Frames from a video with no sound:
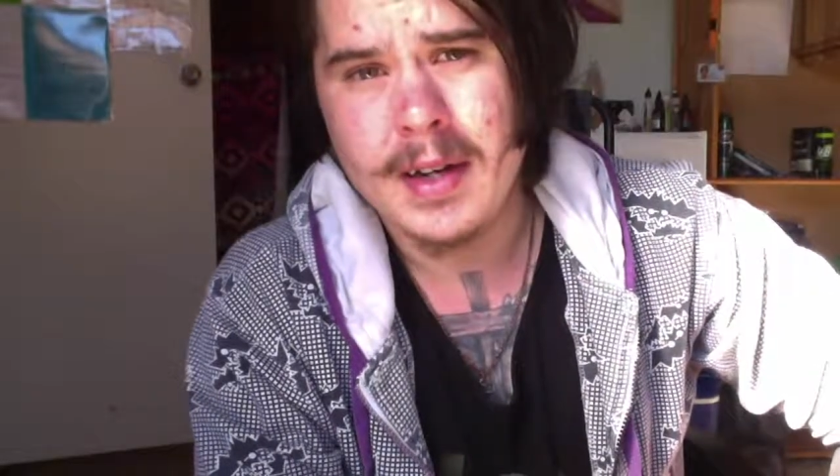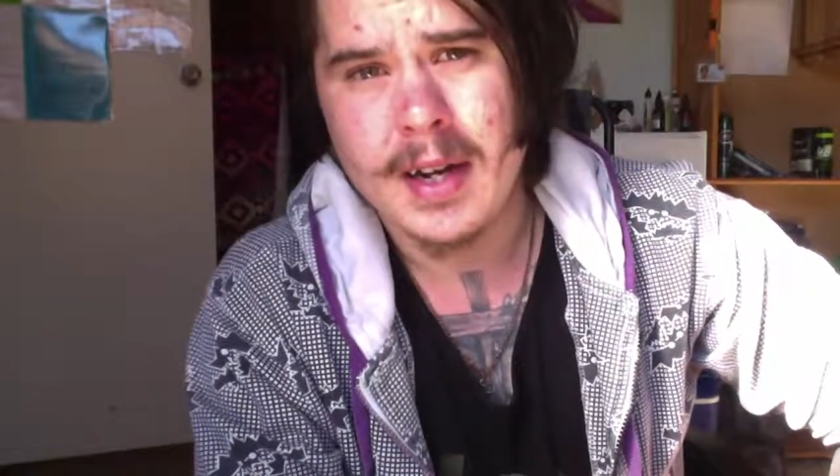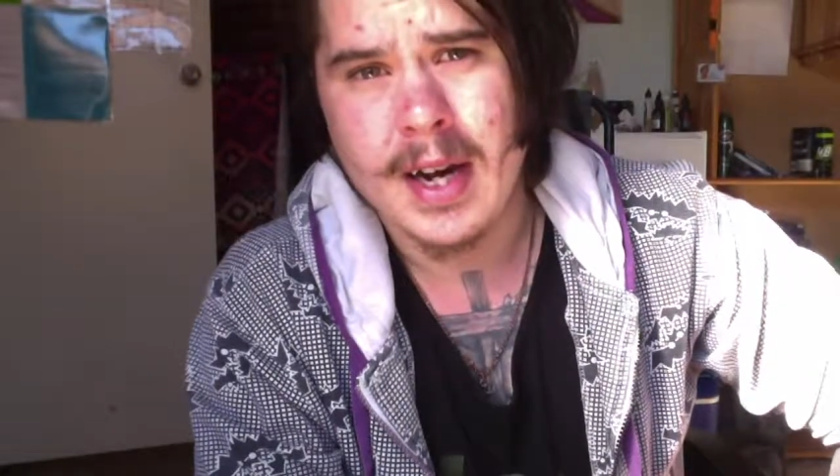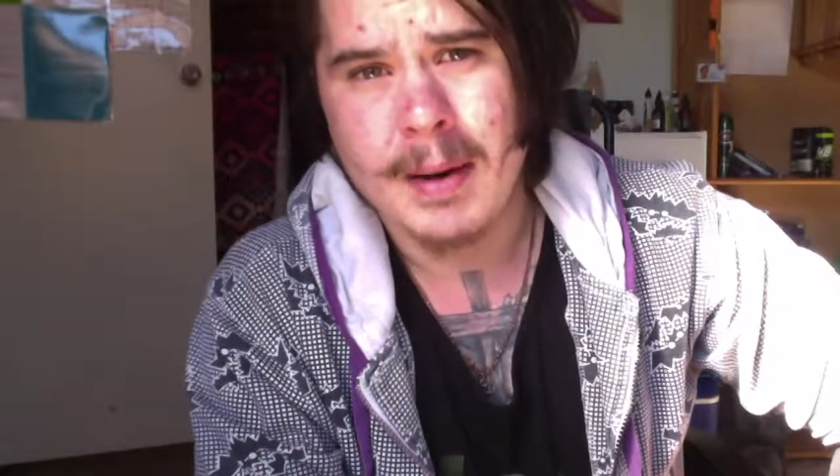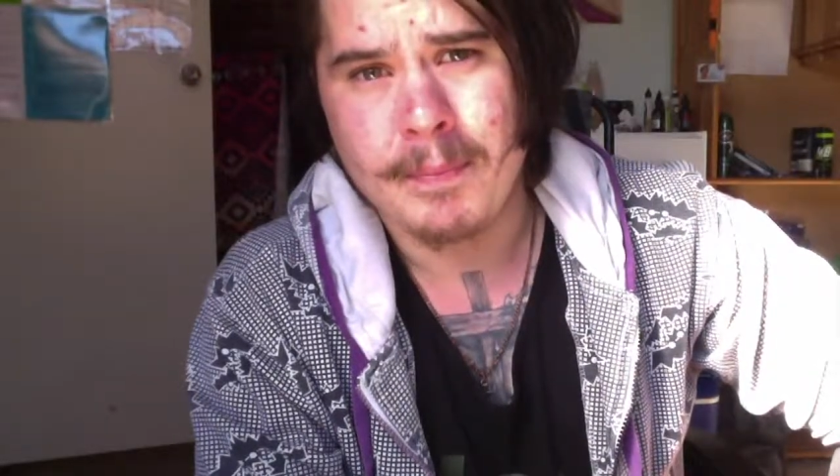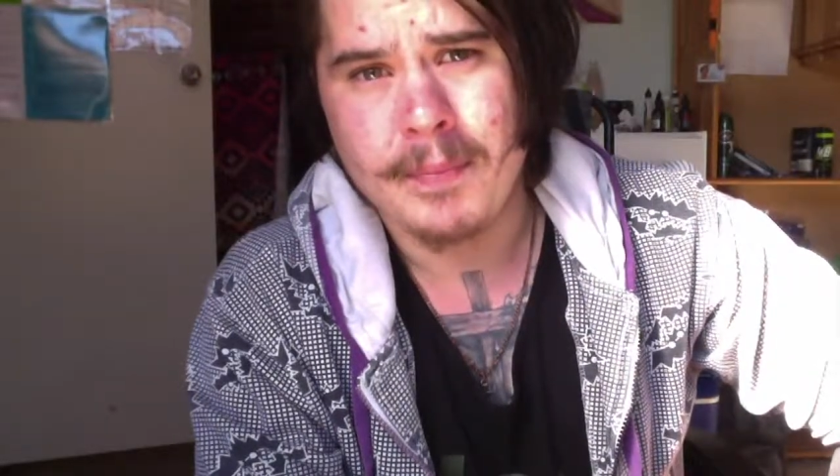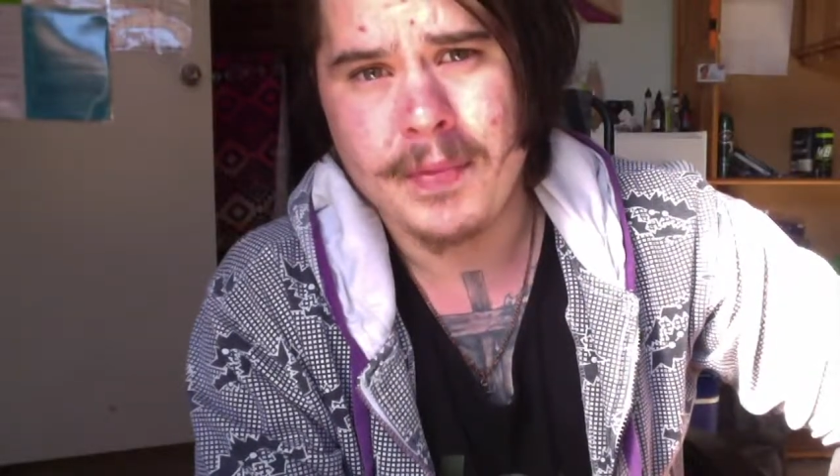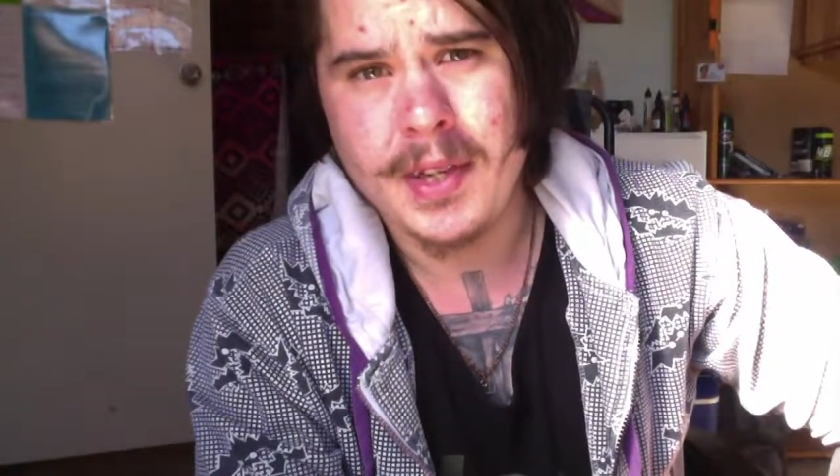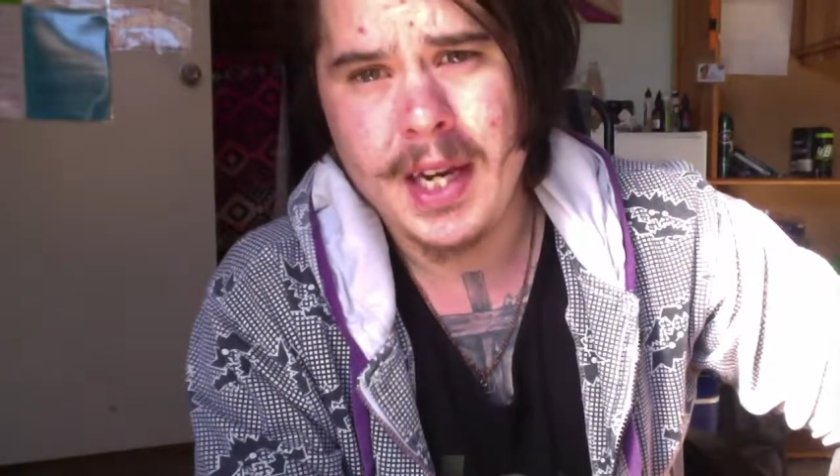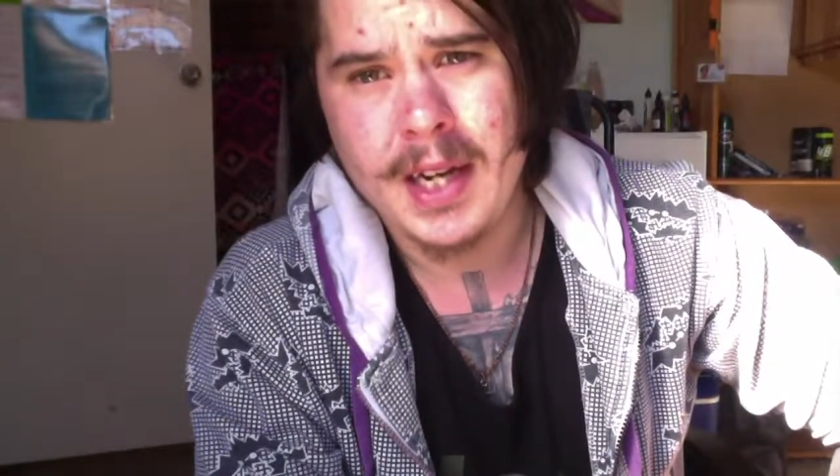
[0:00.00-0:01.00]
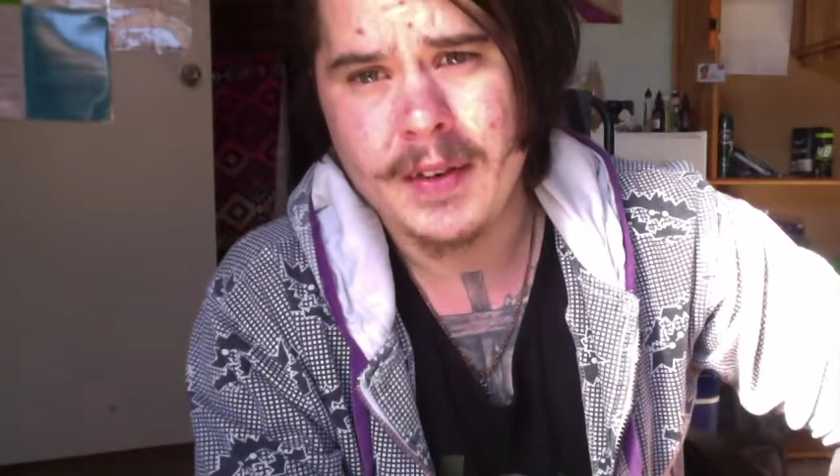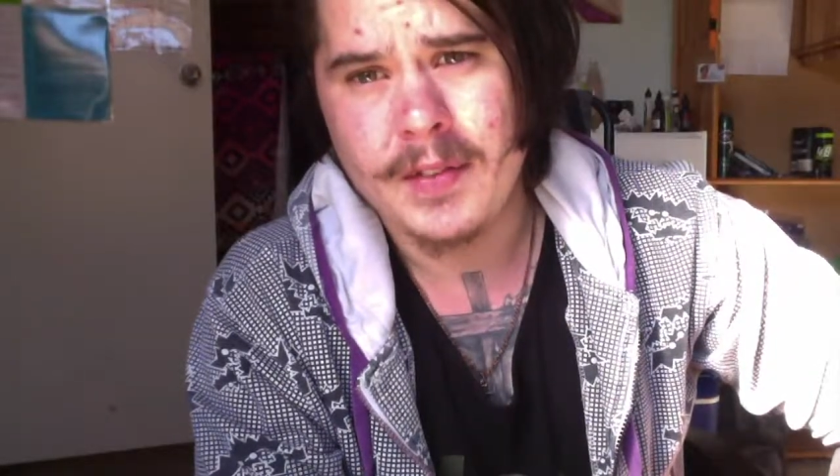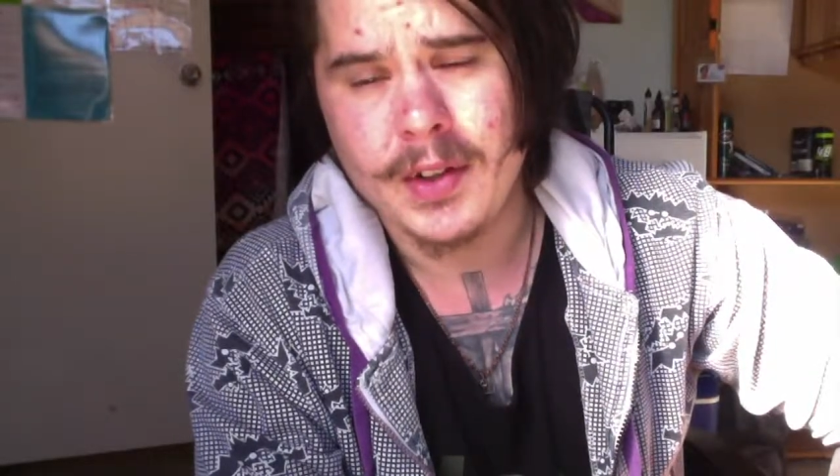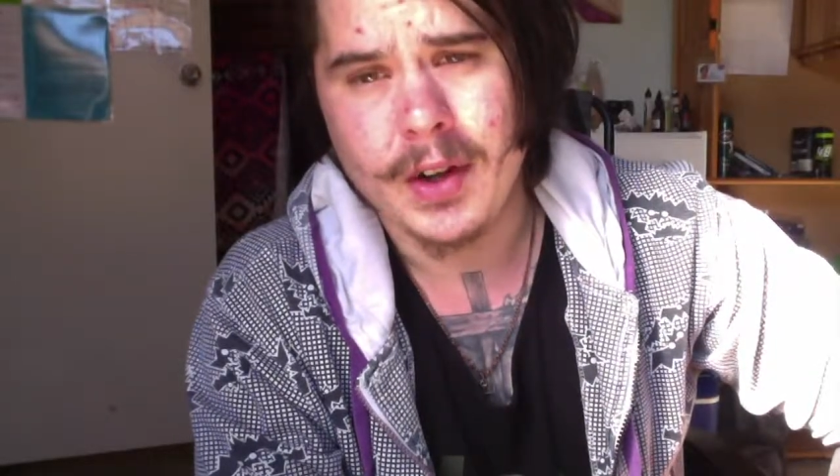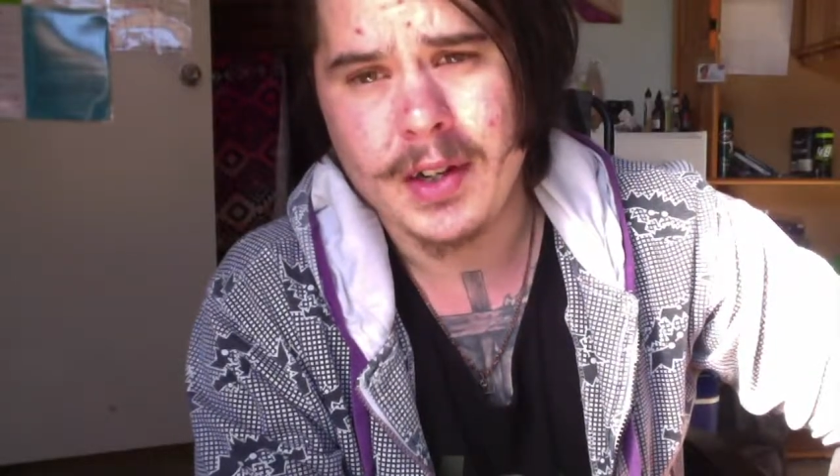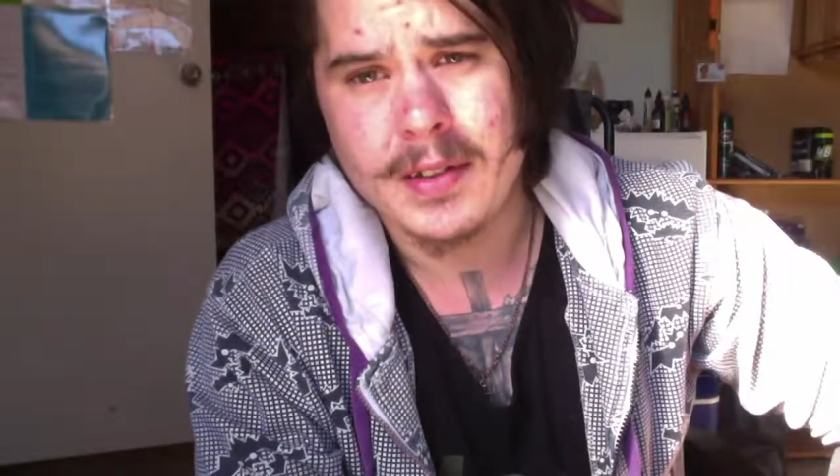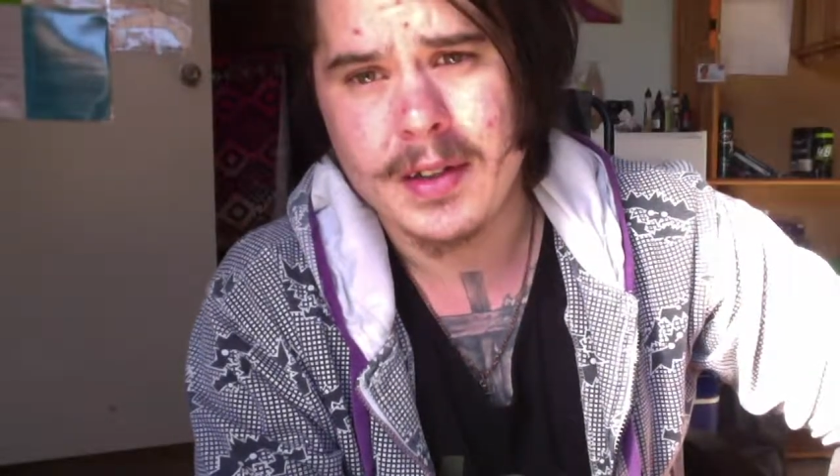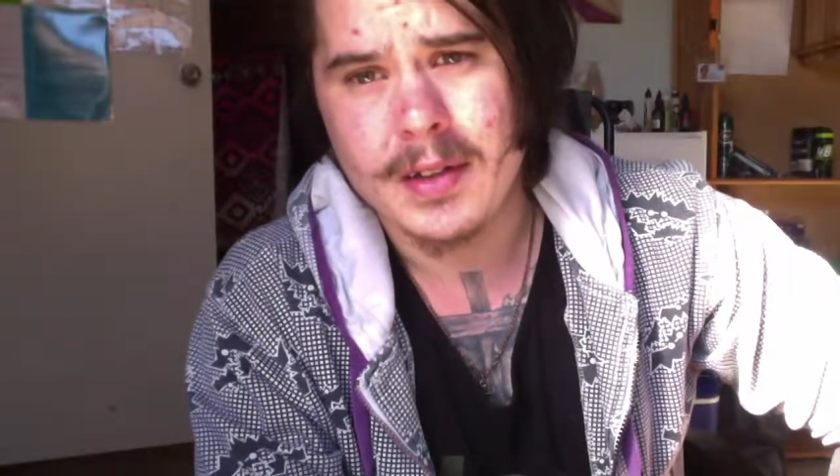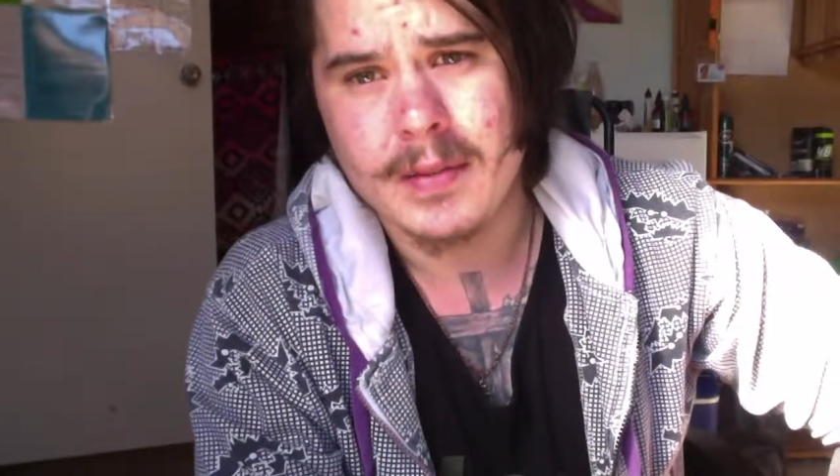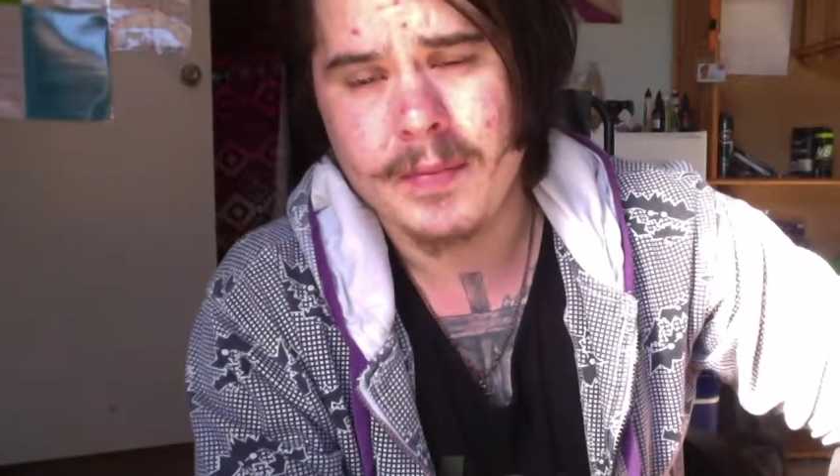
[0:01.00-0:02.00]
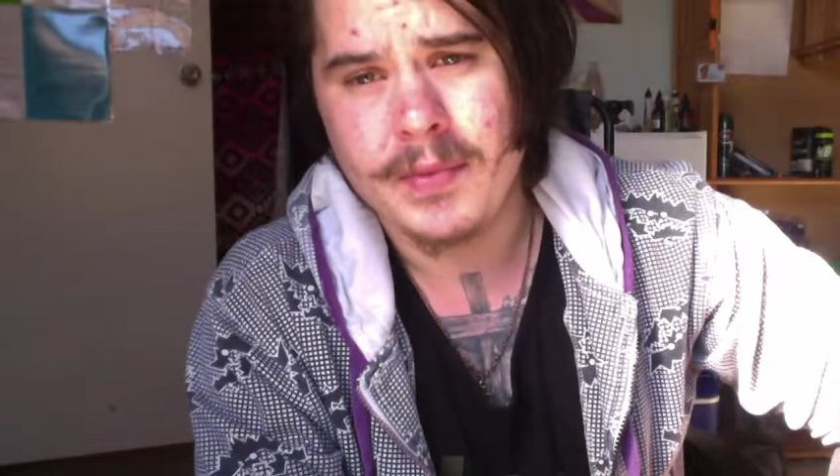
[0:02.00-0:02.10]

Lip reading: Yeah, and if you'd like to,